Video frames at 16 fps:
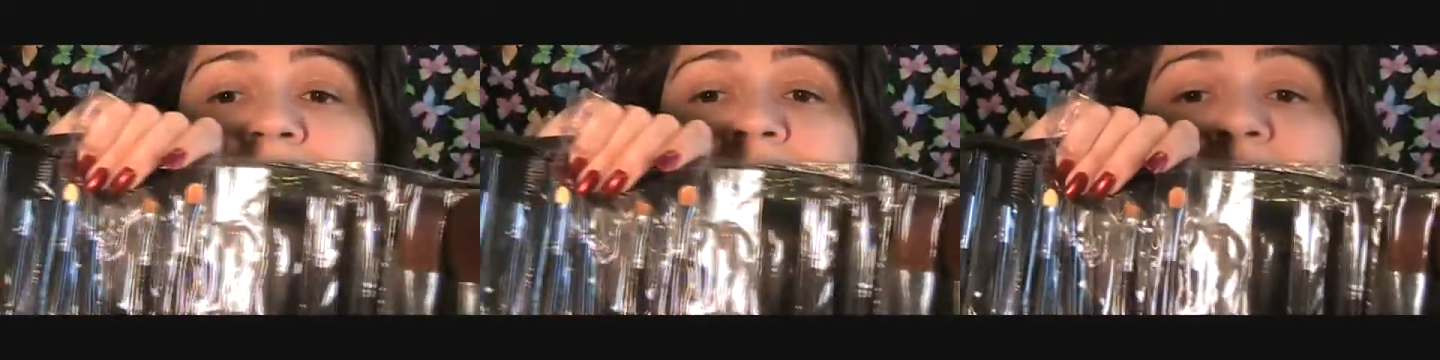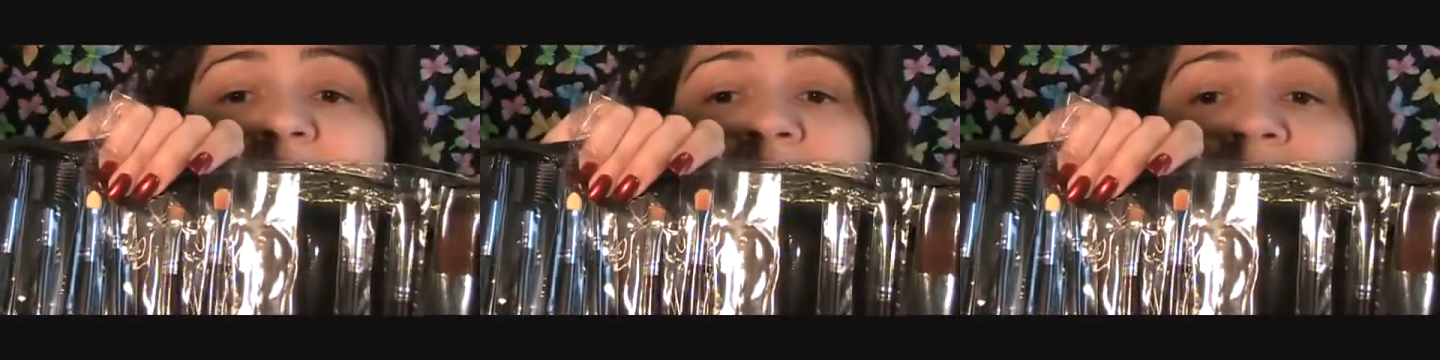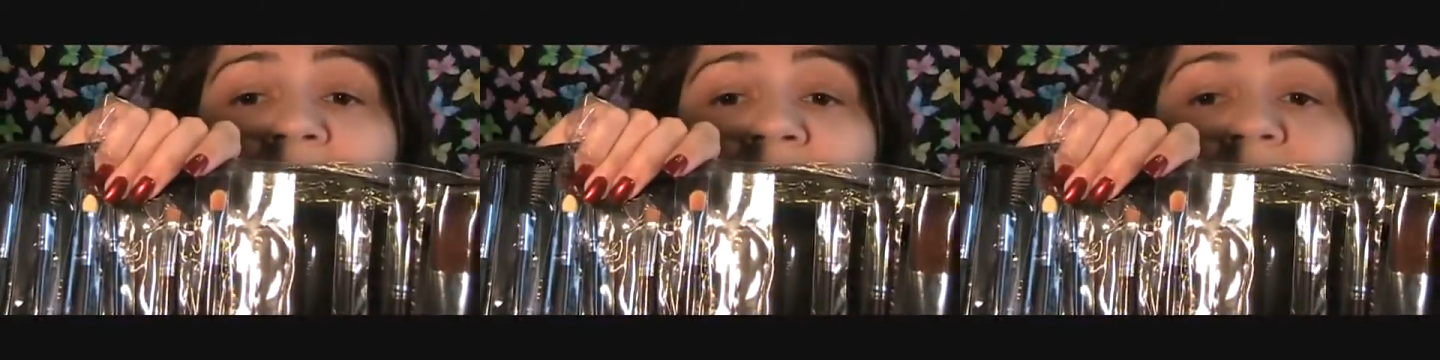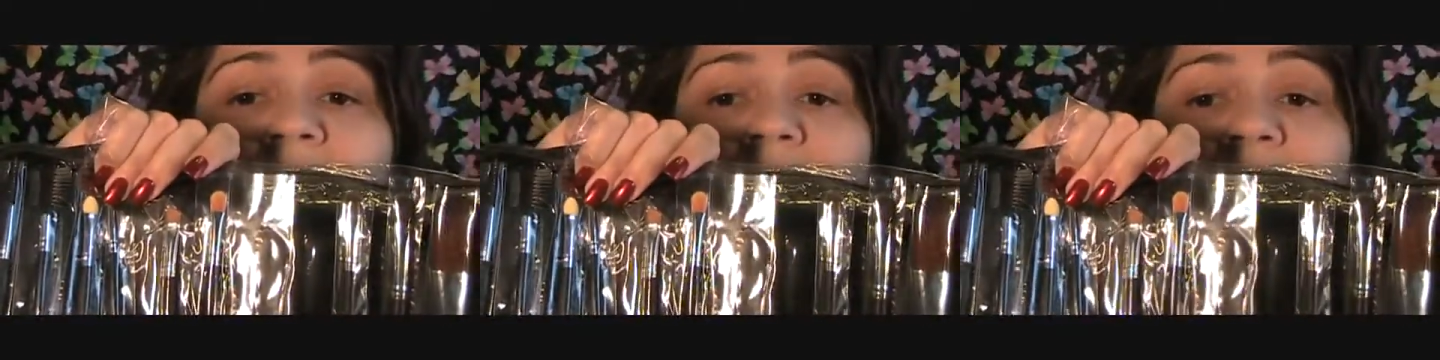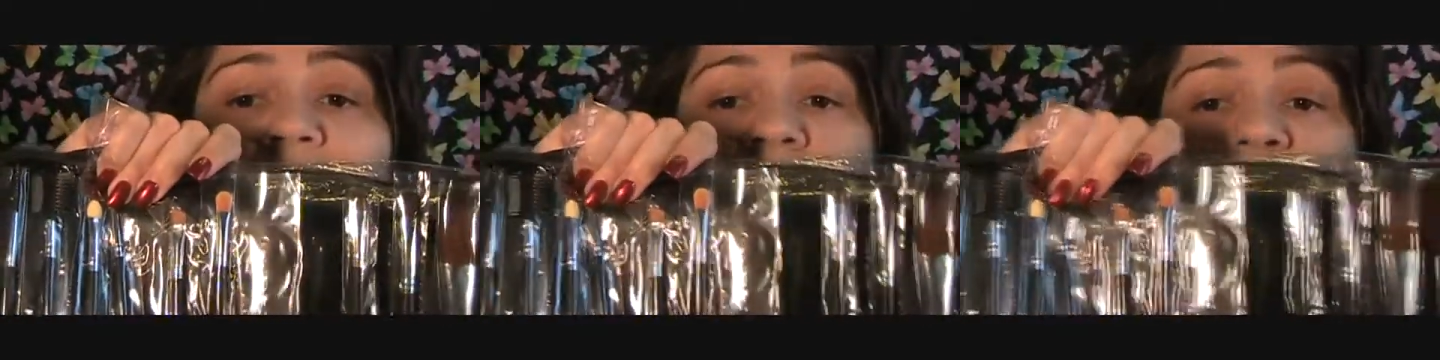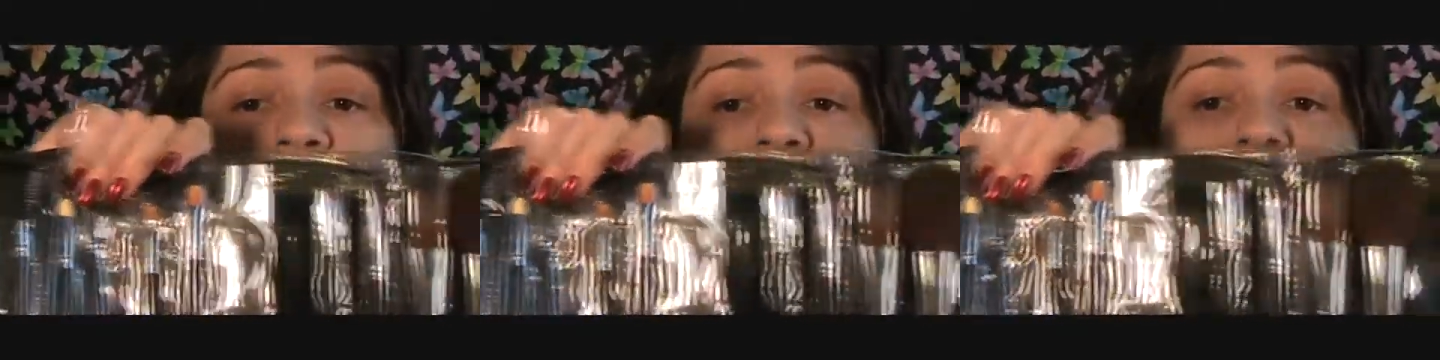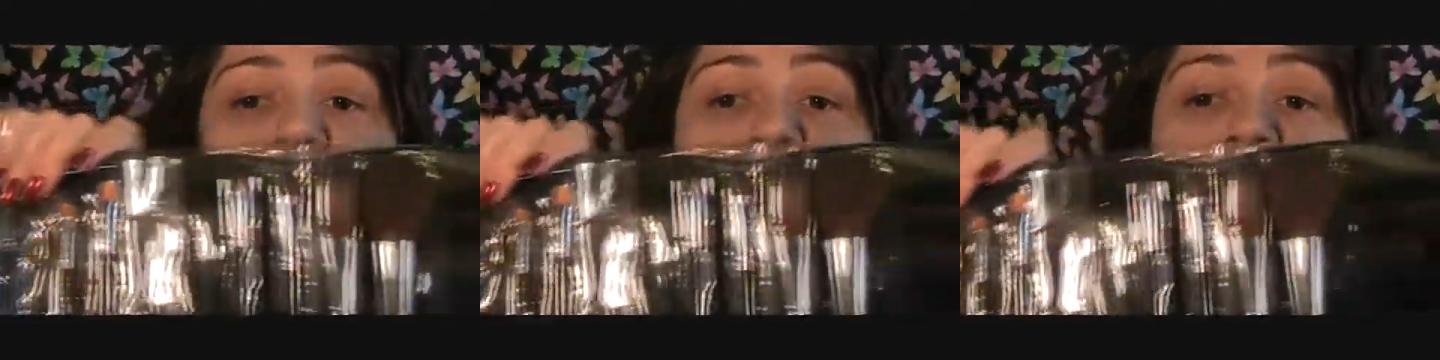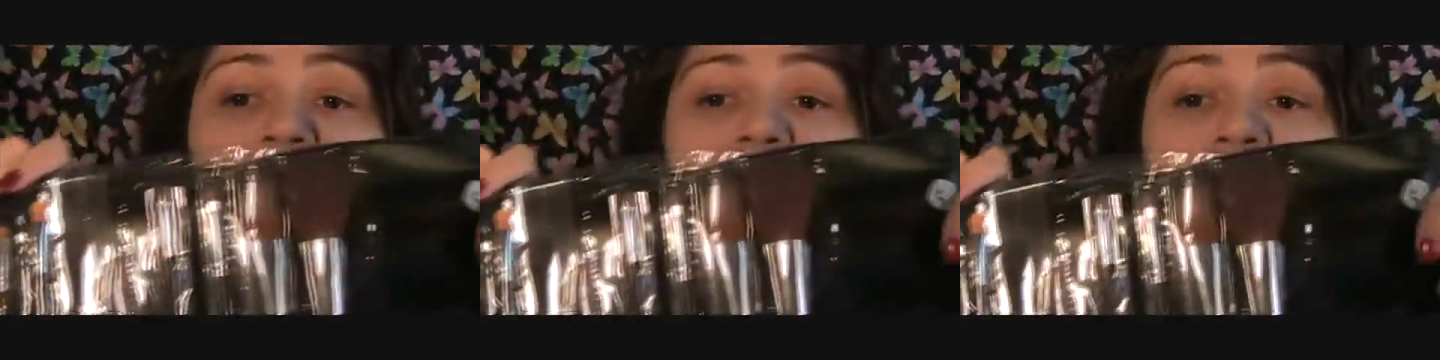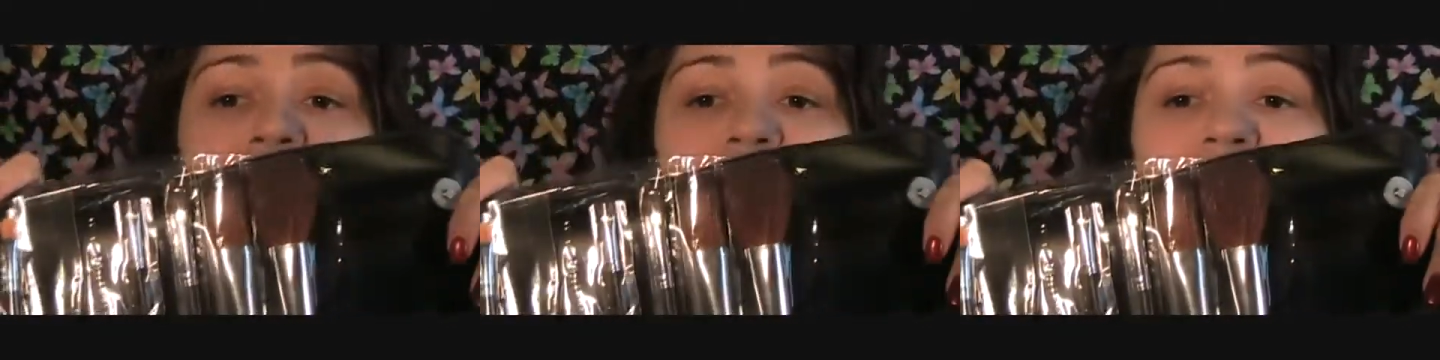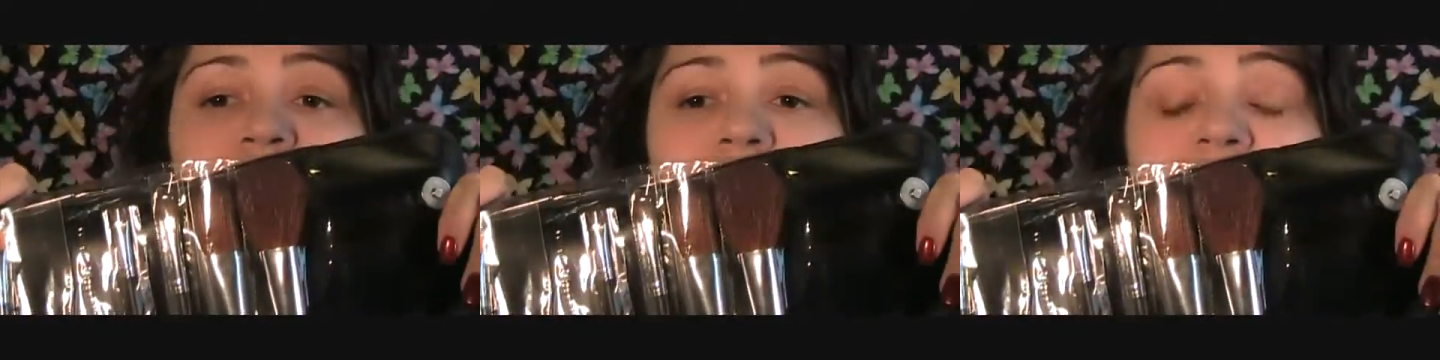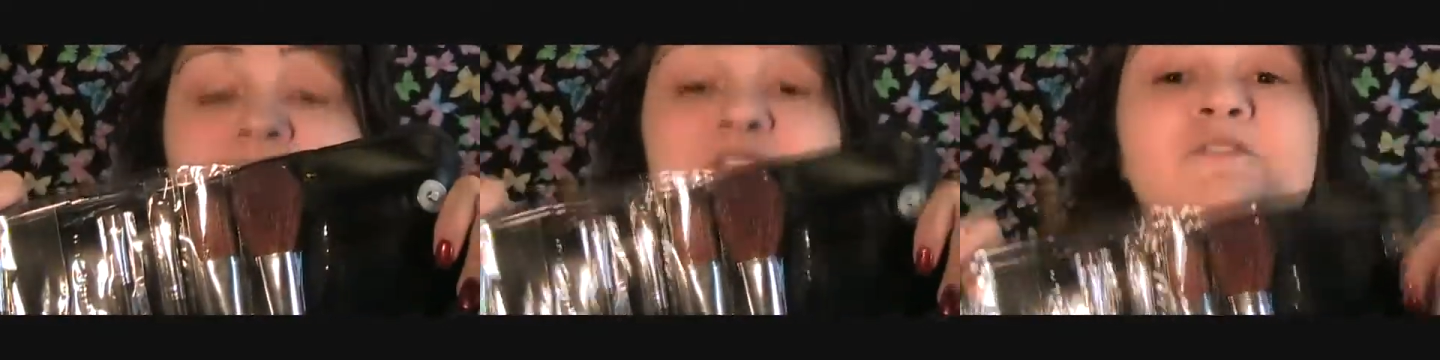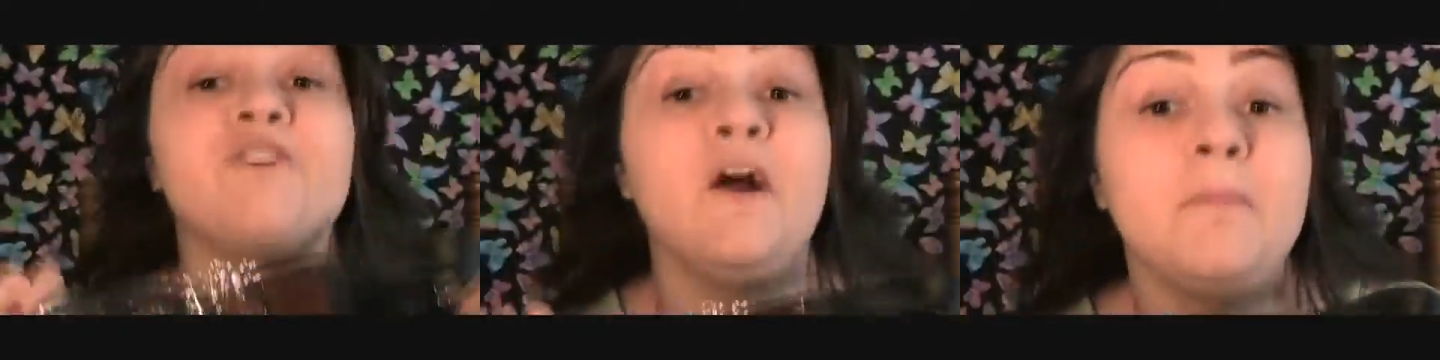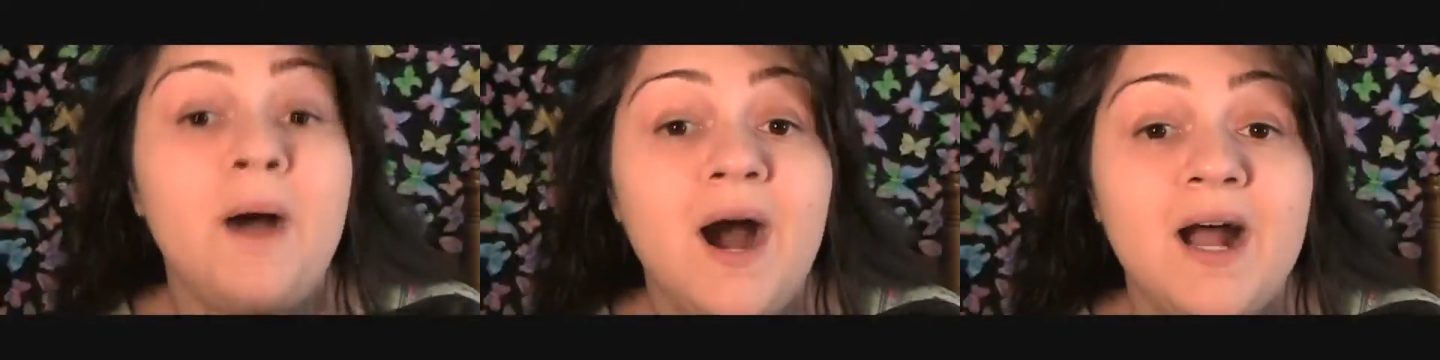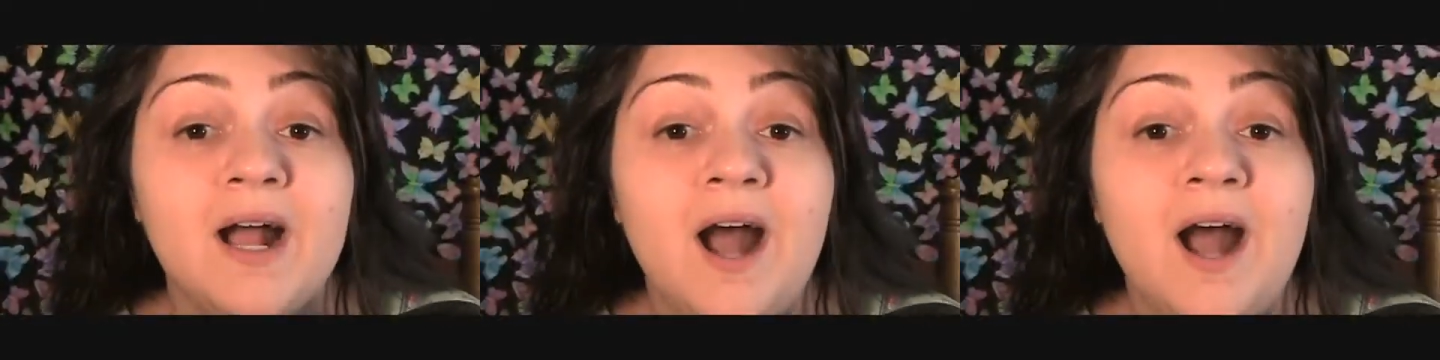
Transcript: It's a Hong Kong, it's from Hong